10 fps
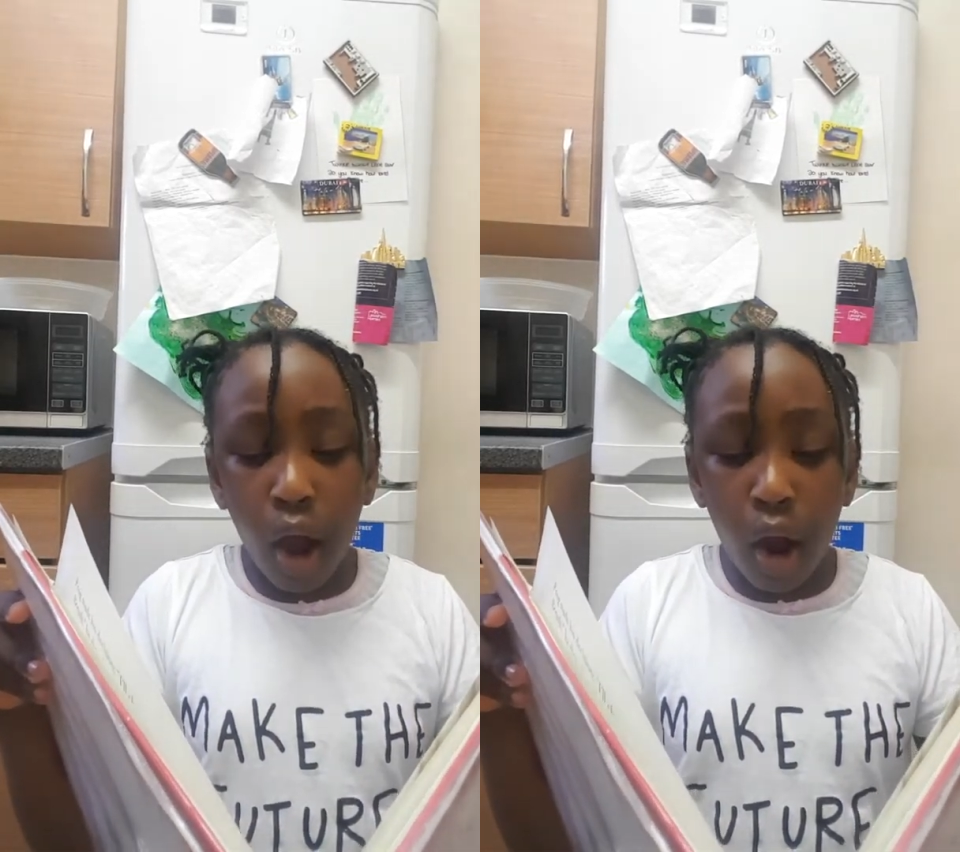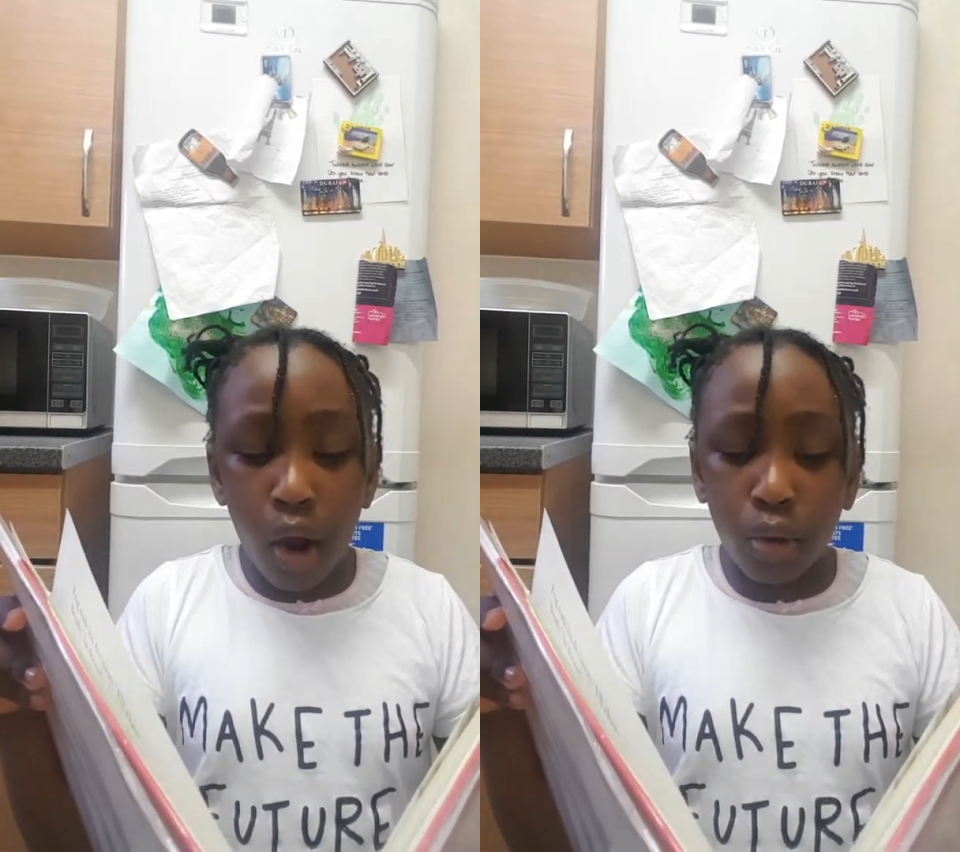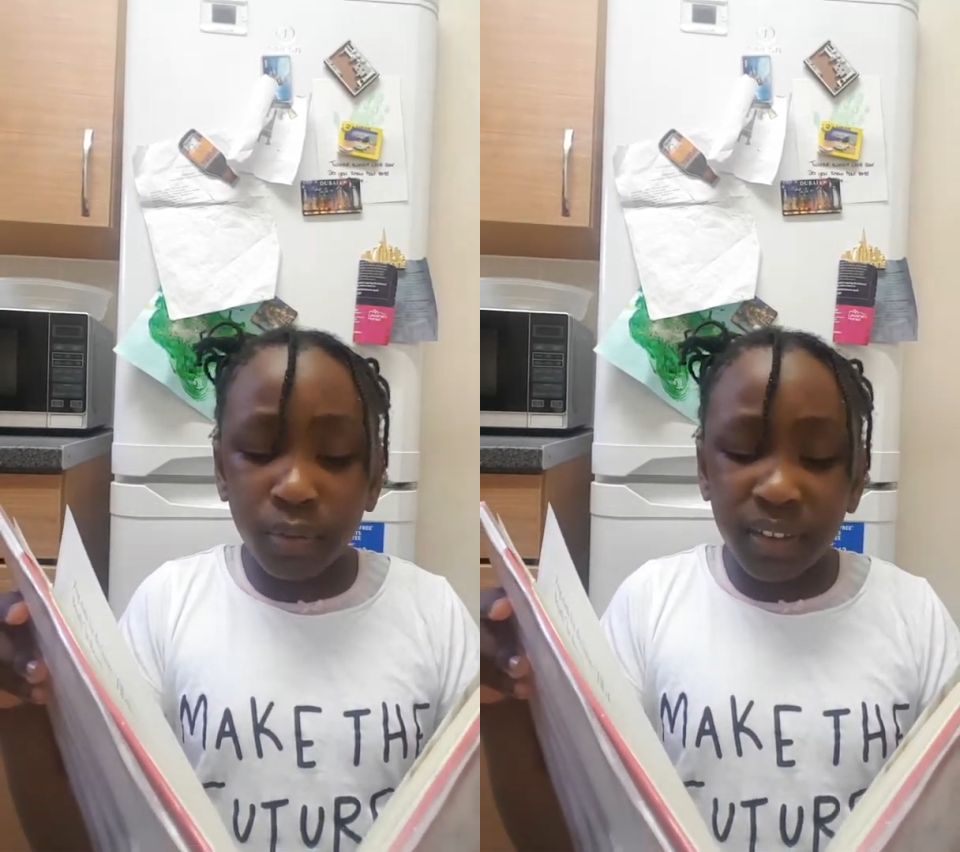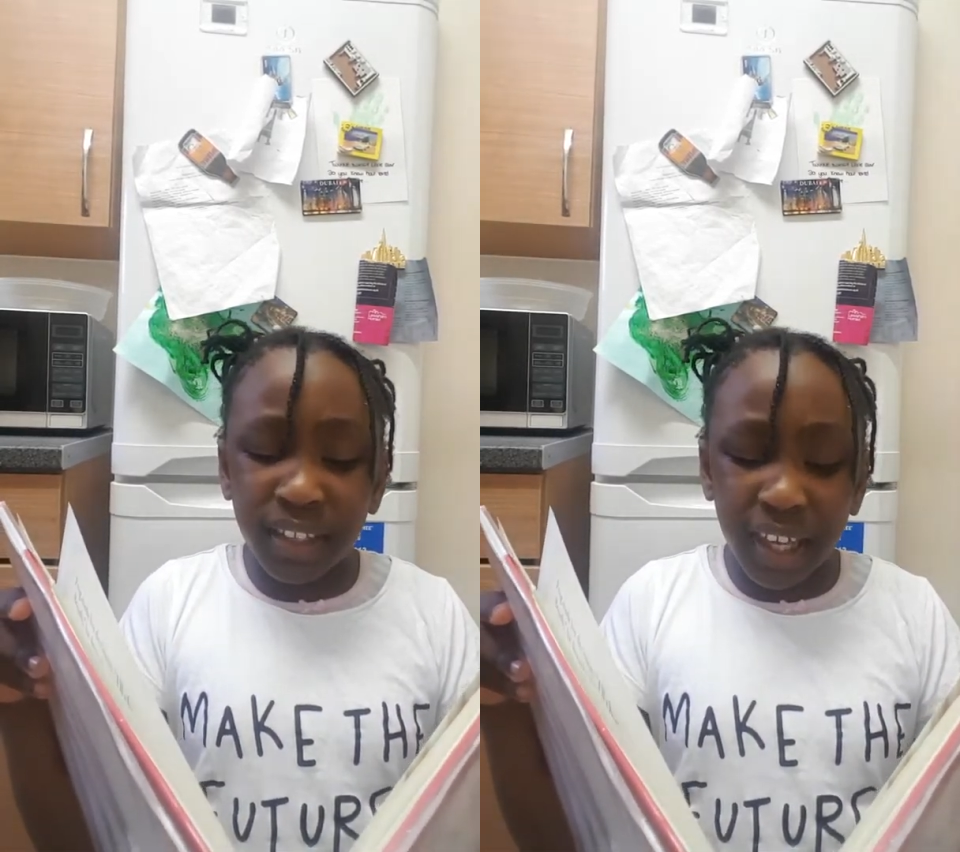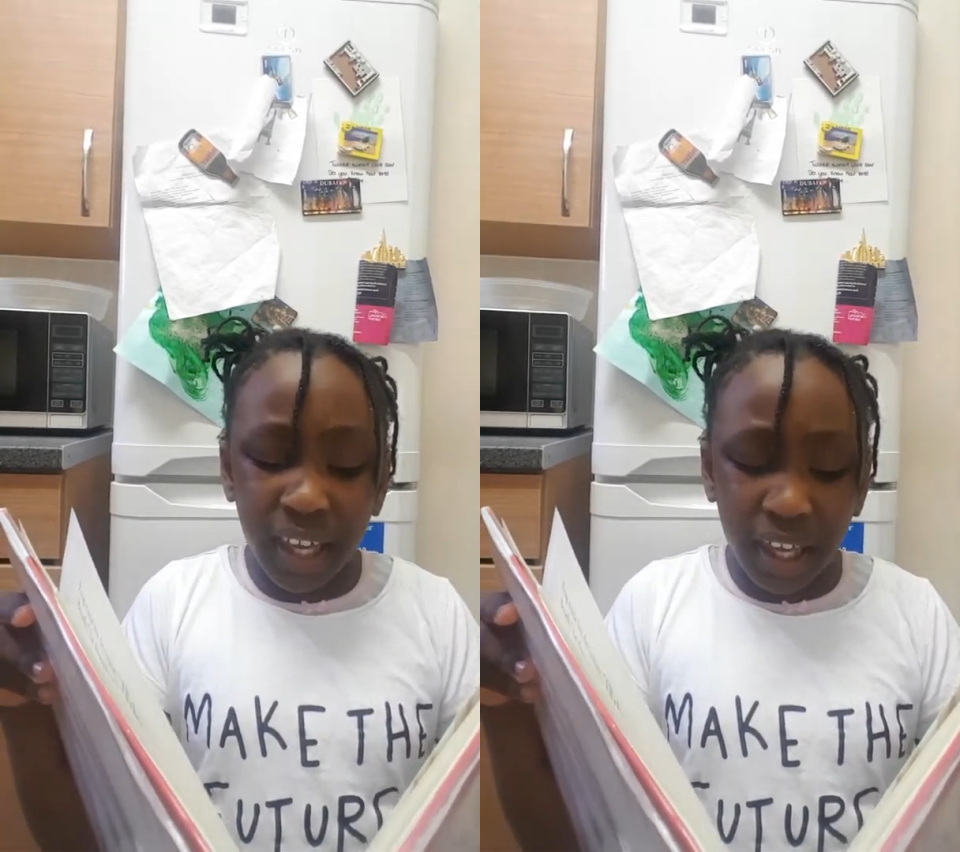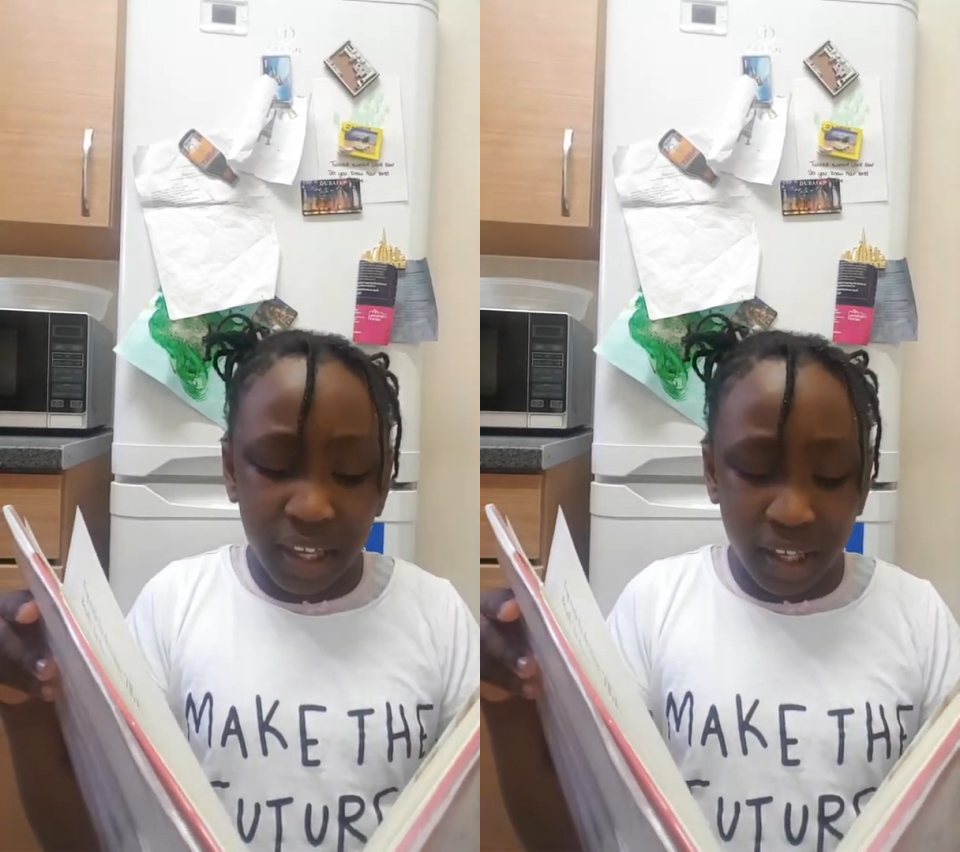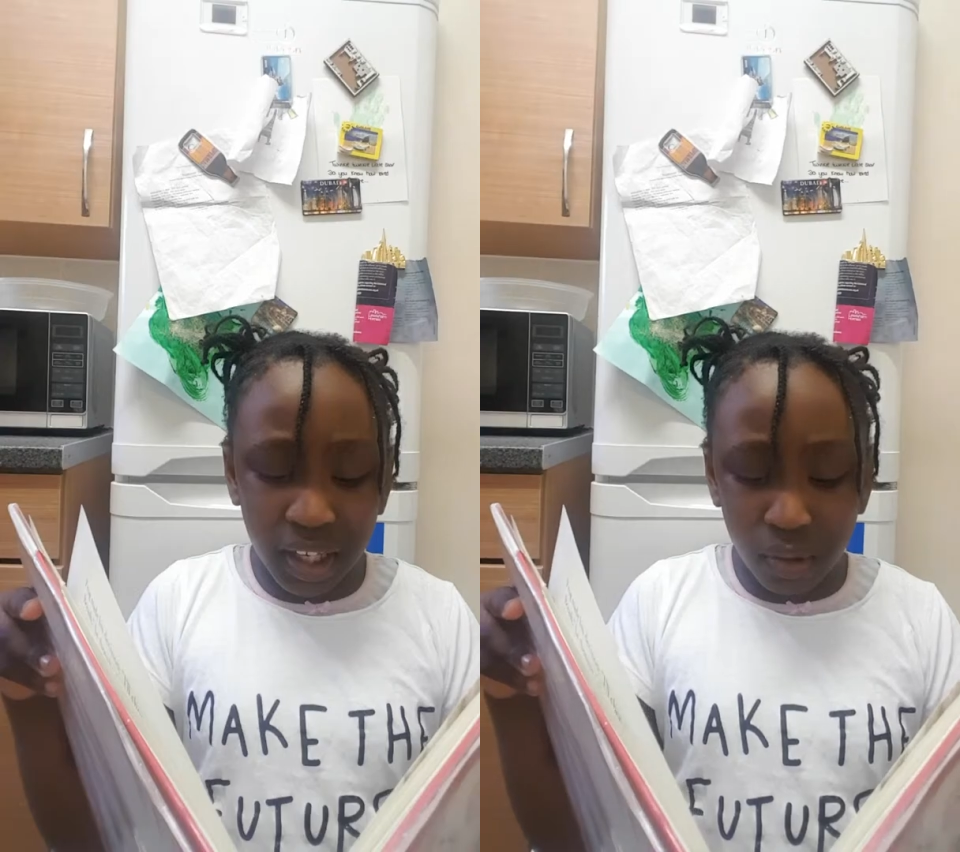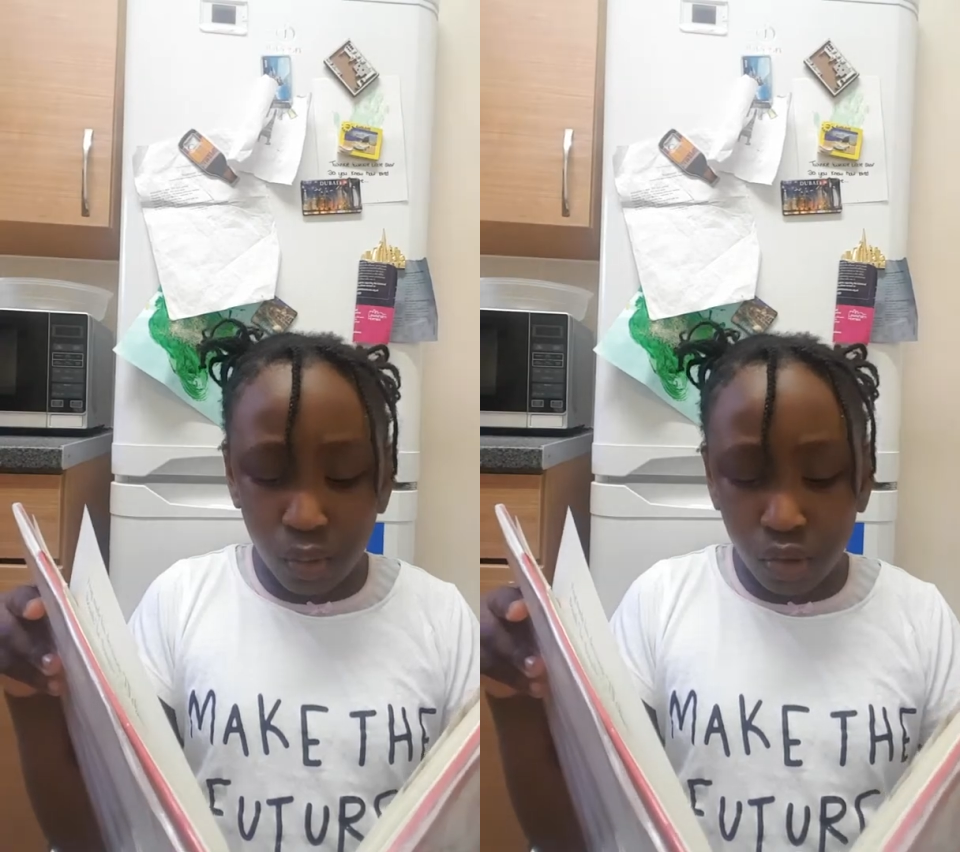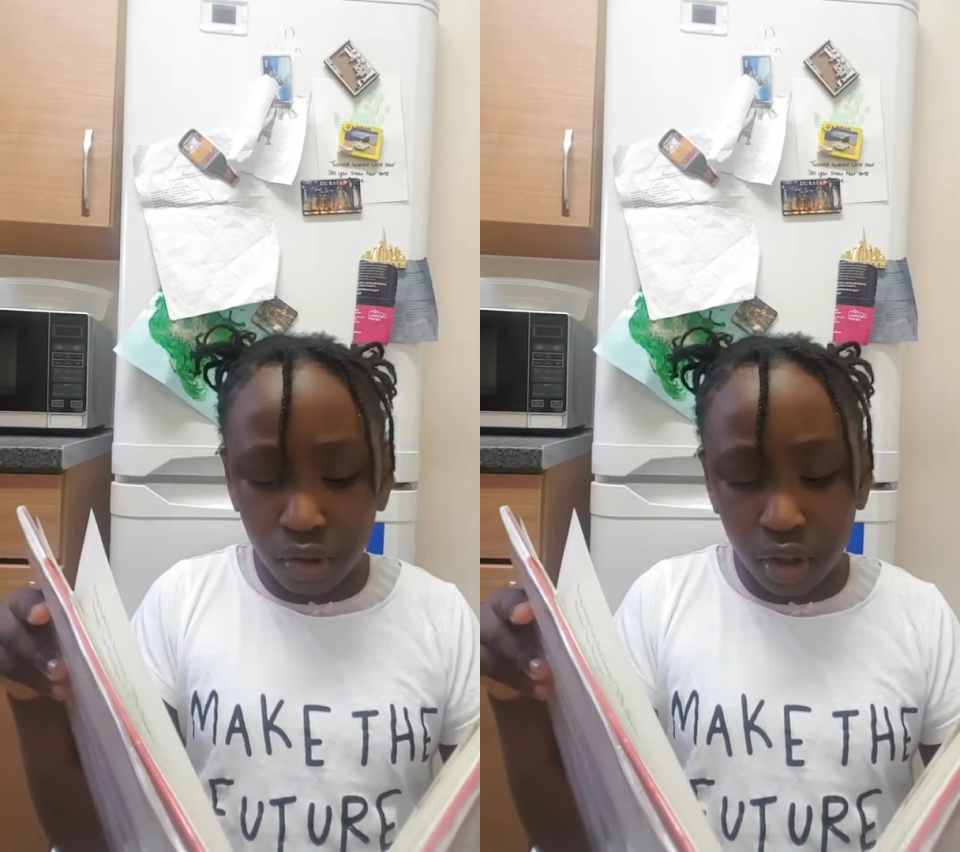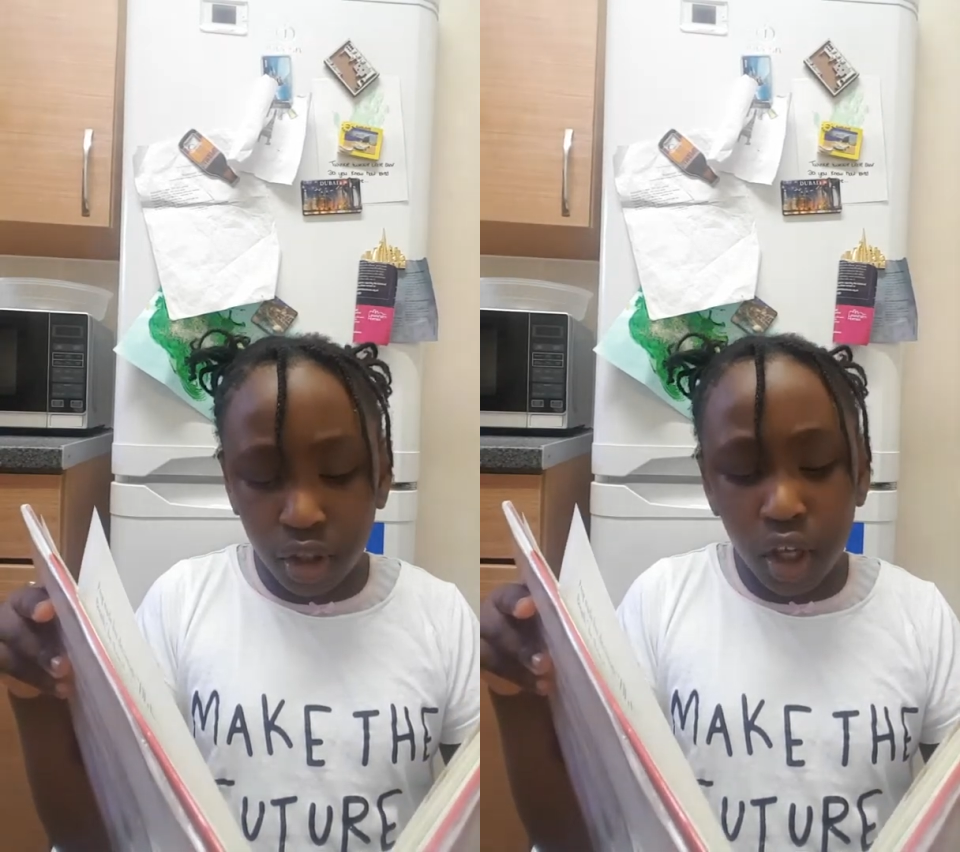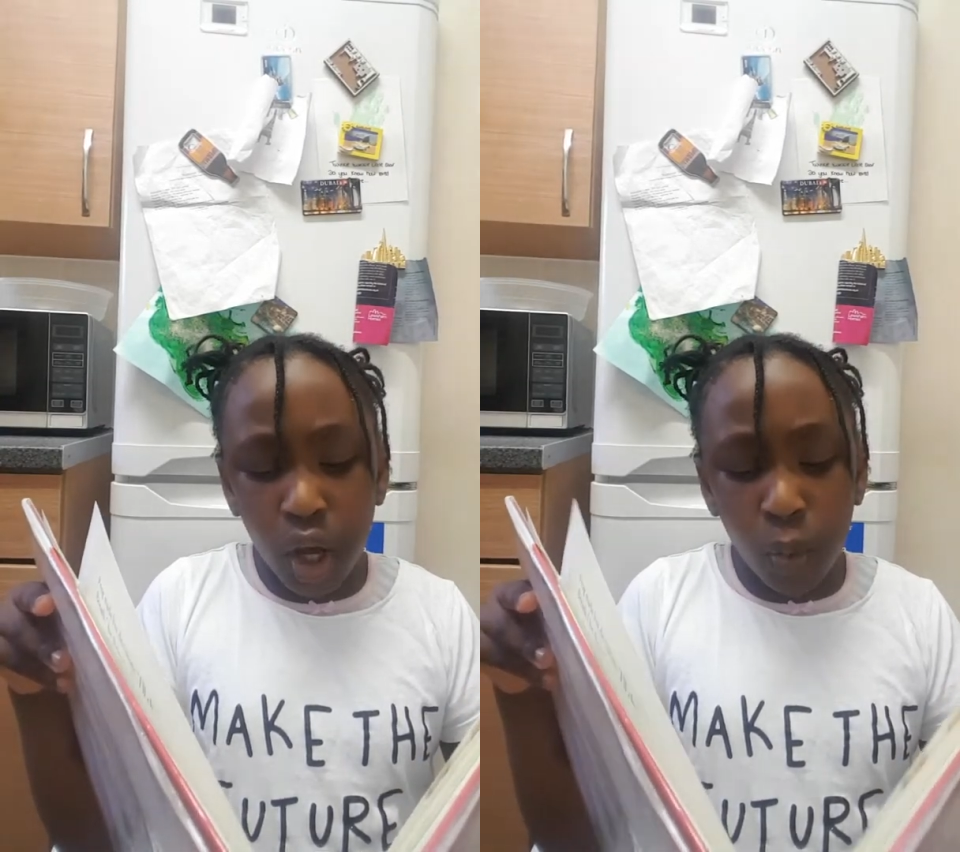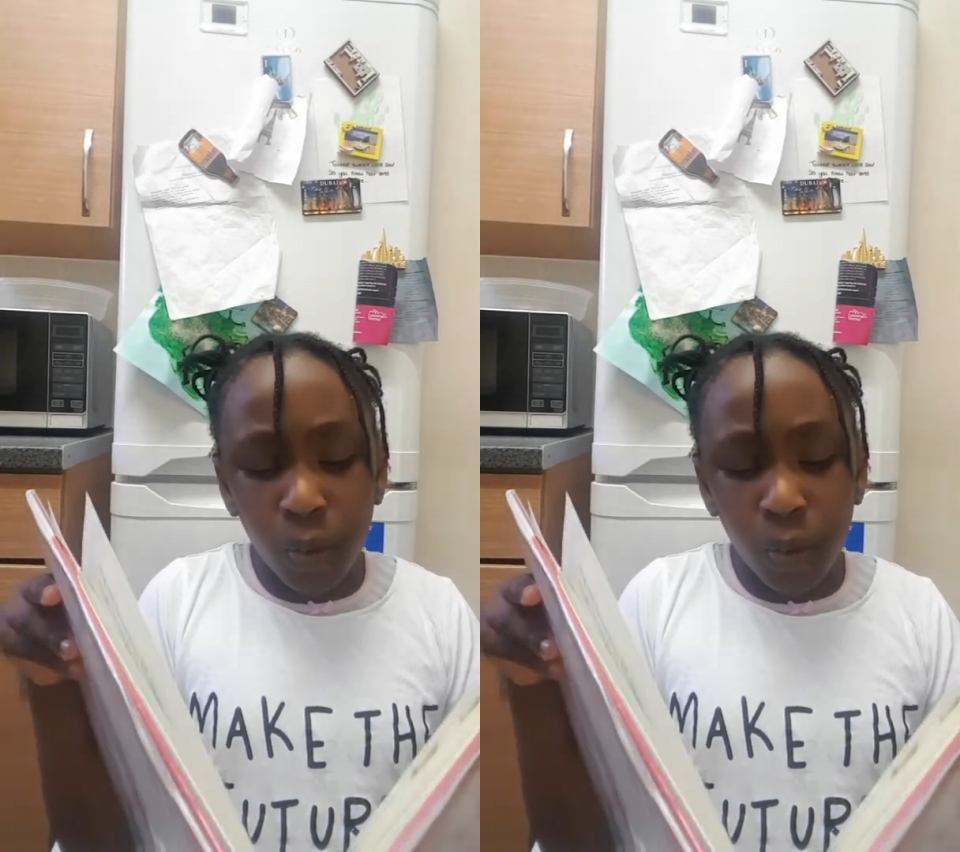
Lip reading: Oh dear, he wondered,